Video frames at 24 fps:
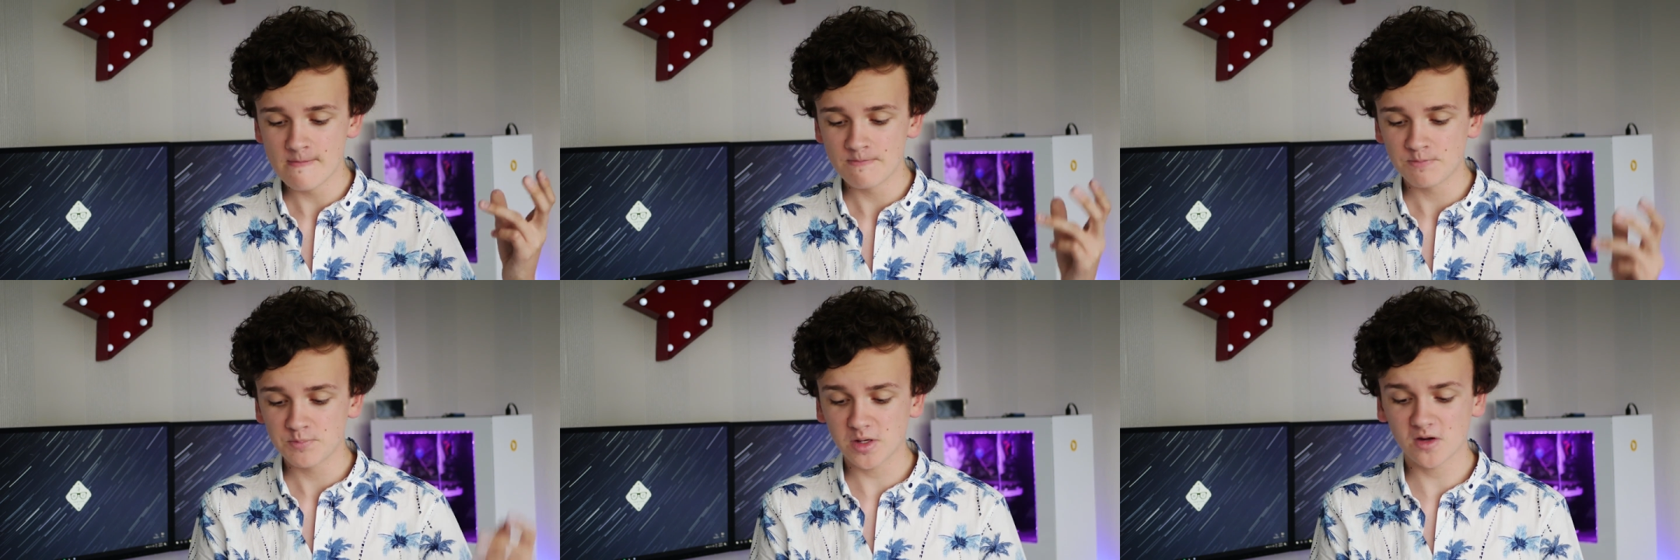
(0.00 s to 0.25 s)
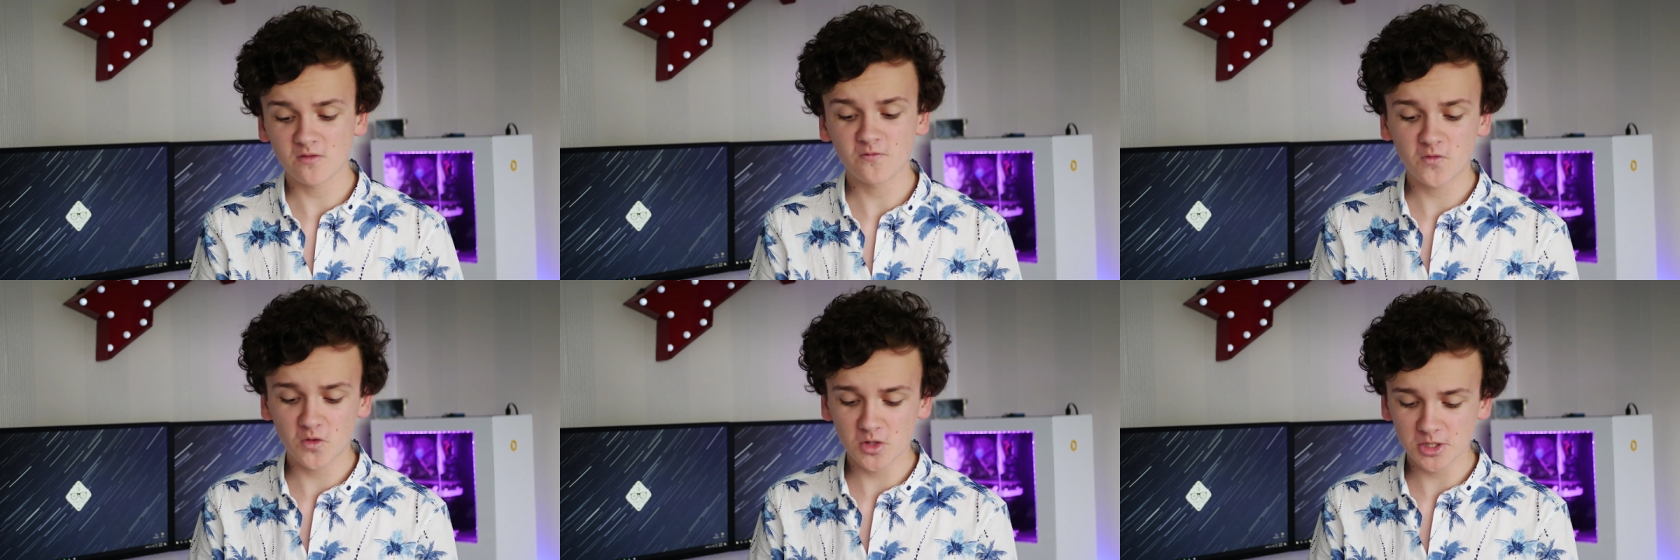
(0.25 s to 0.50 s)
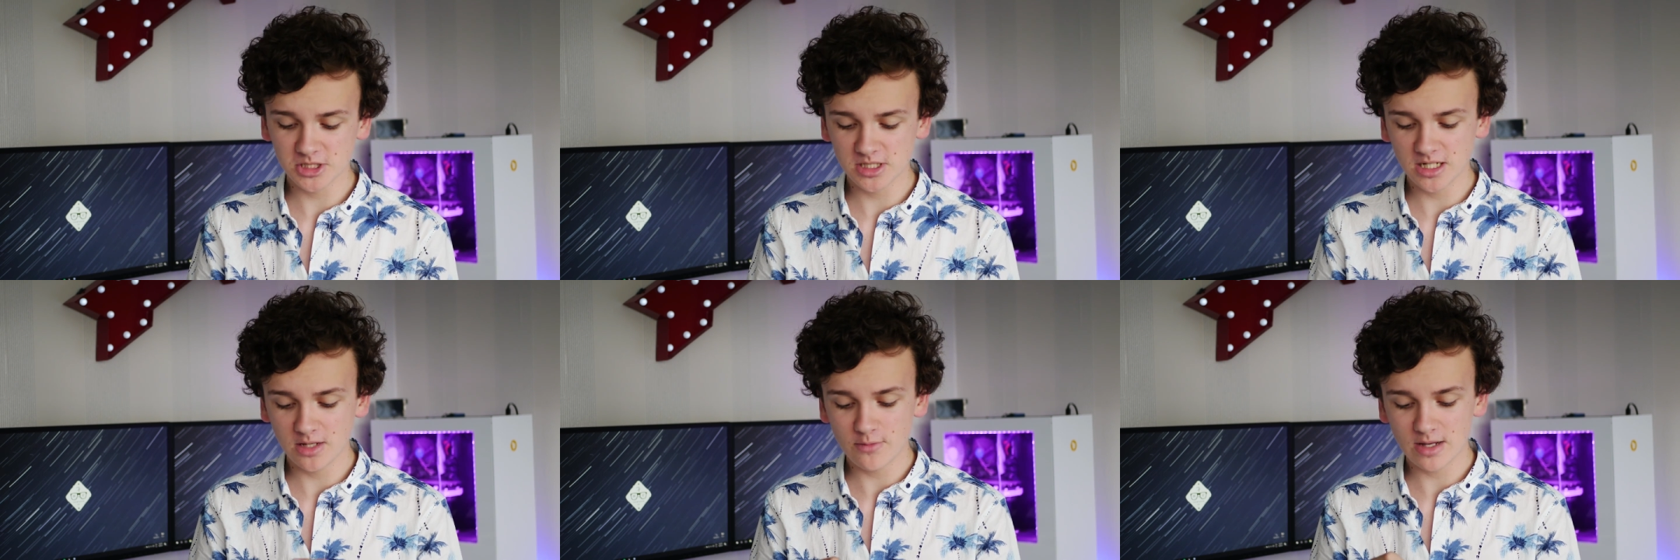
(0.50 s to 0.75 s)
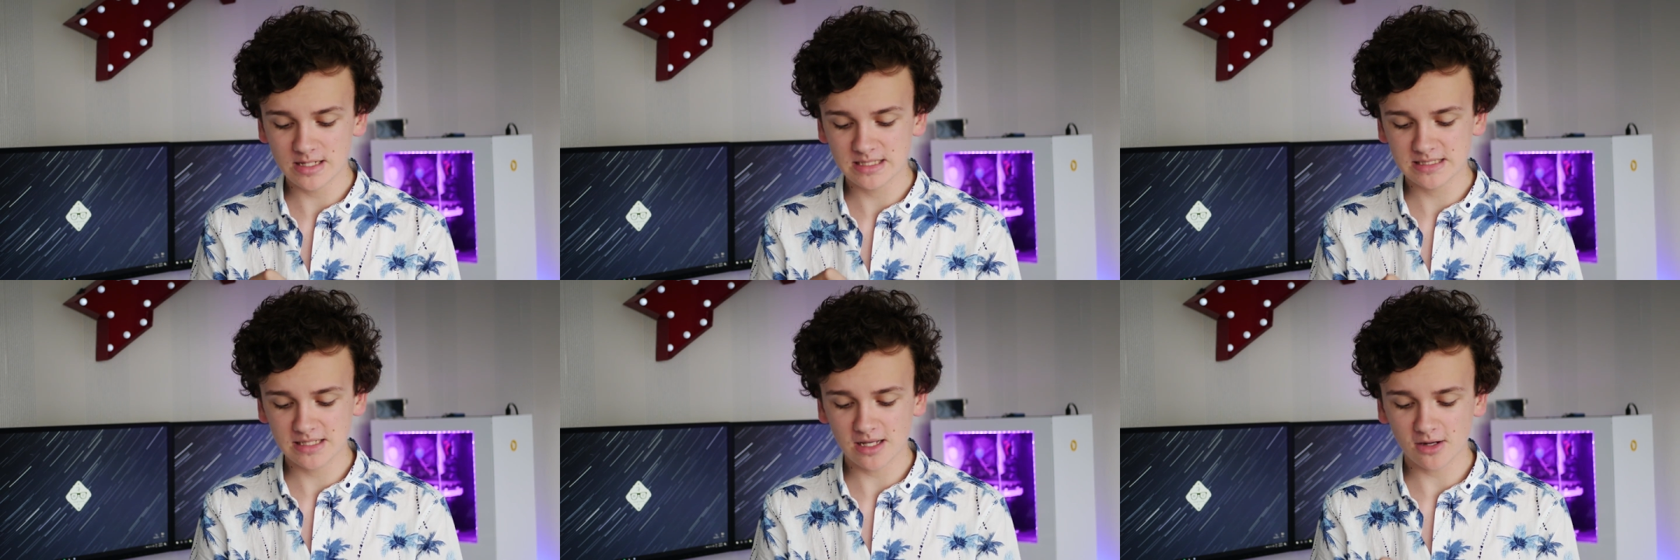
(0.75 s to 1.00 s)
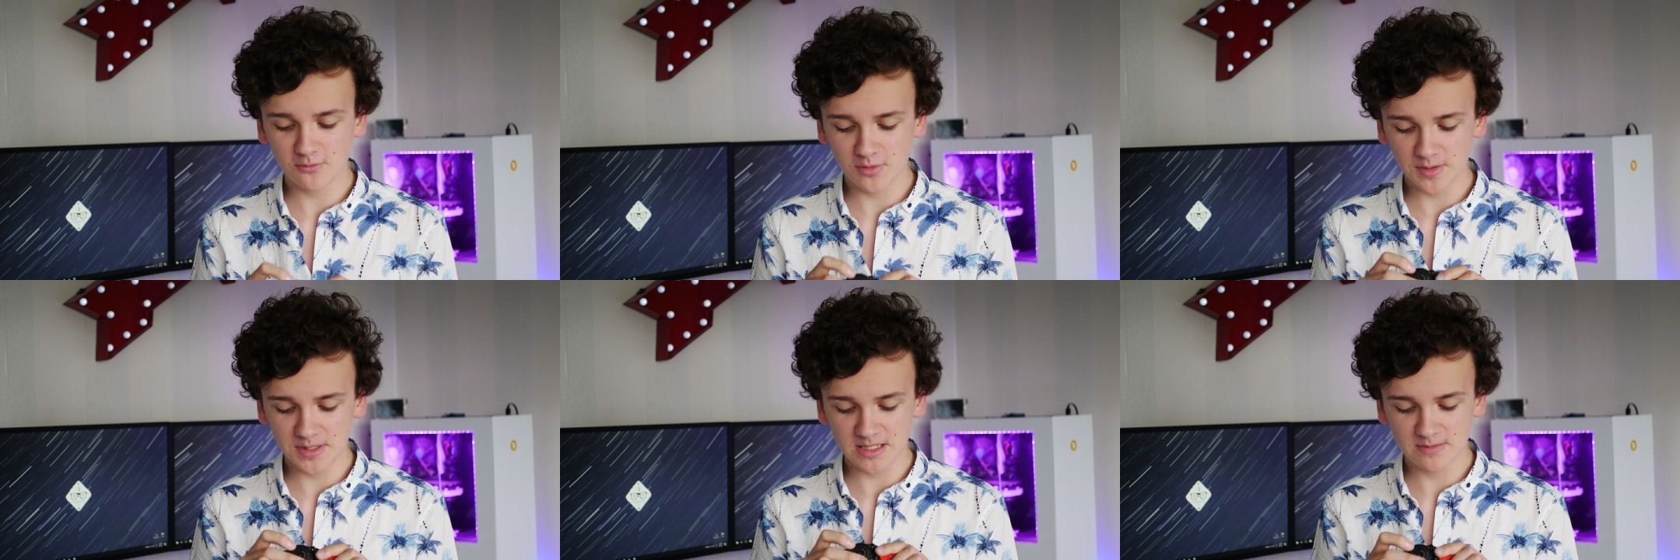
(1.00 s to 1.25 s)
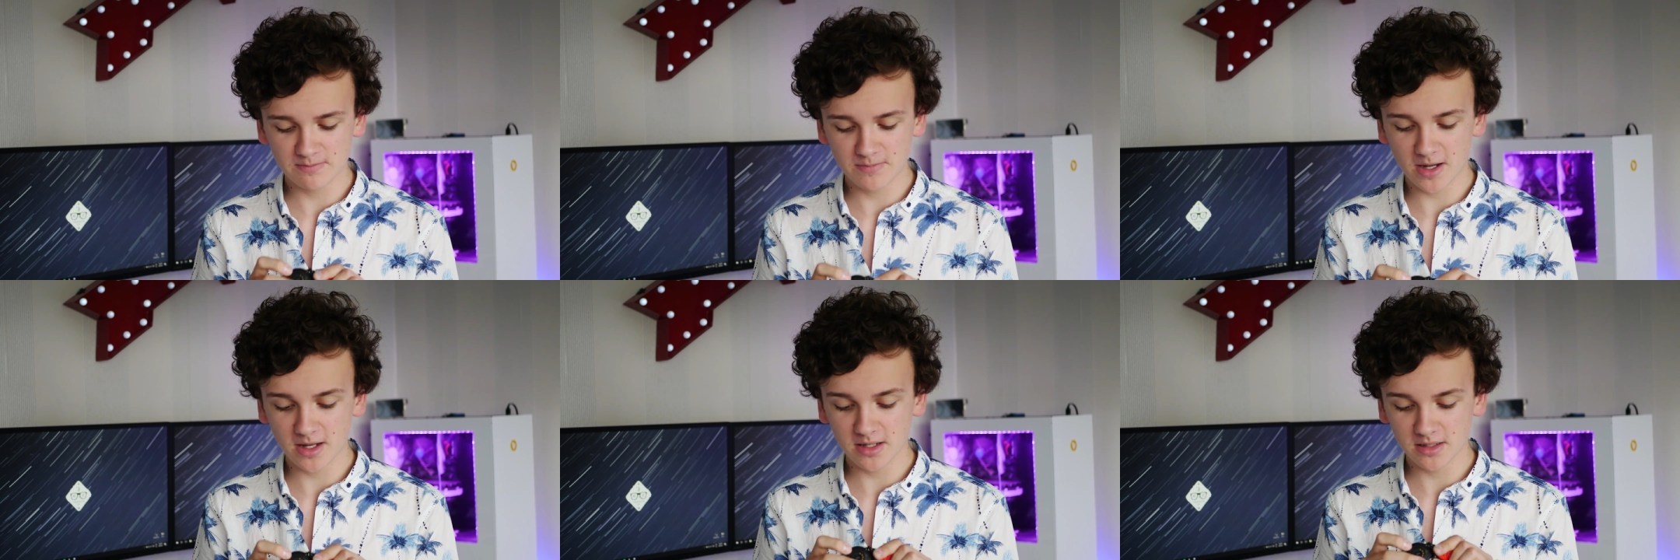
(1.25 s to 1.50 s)
but unfortunately we're stuck with
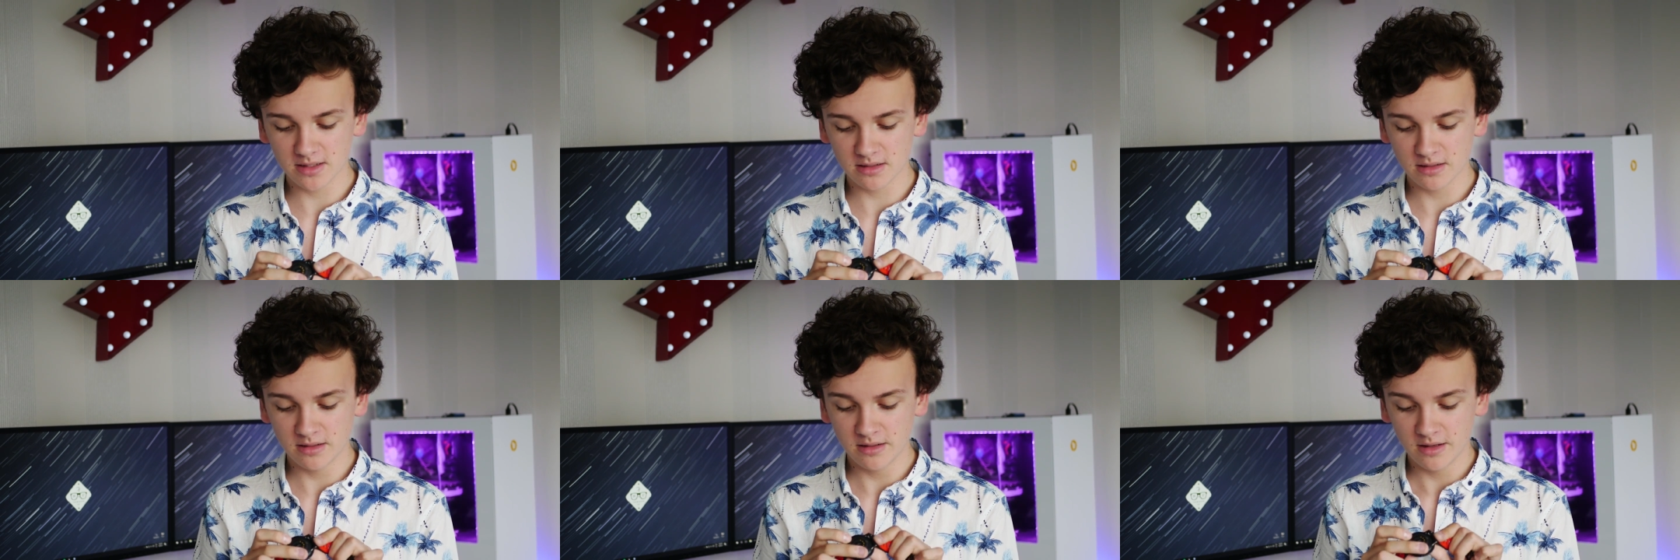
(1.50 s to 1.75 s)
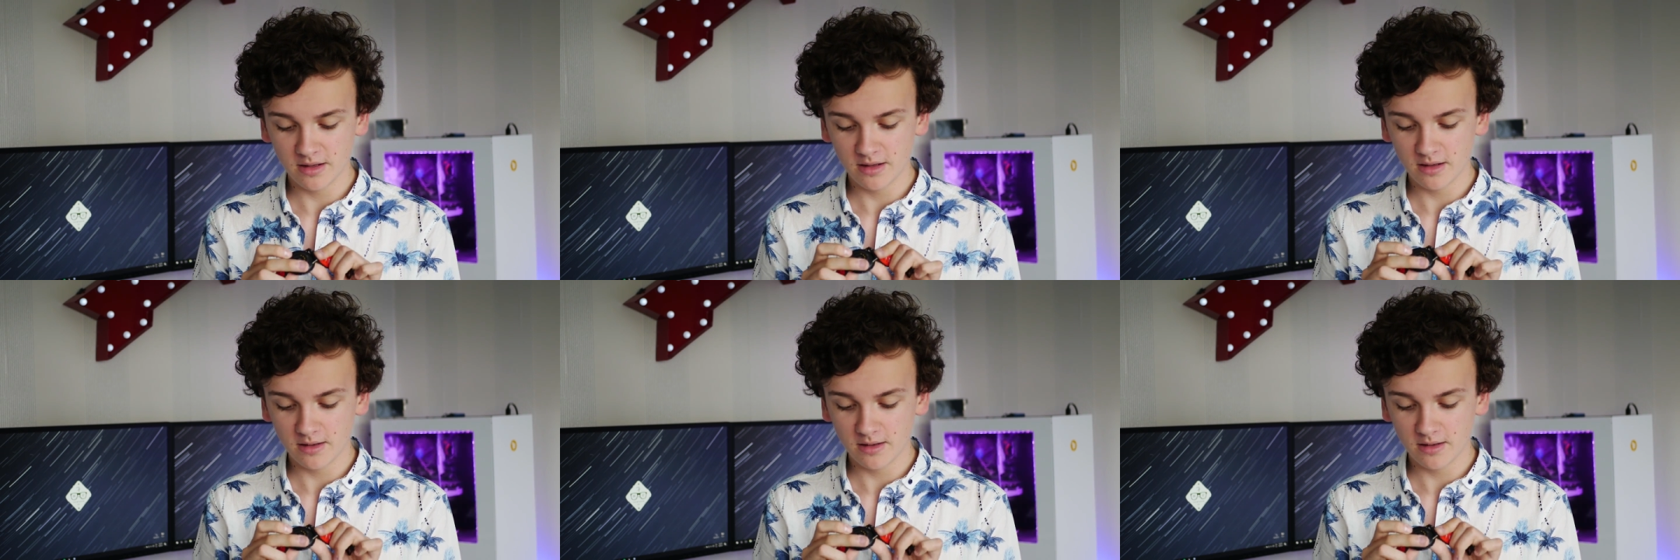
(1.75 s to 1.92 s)
this button.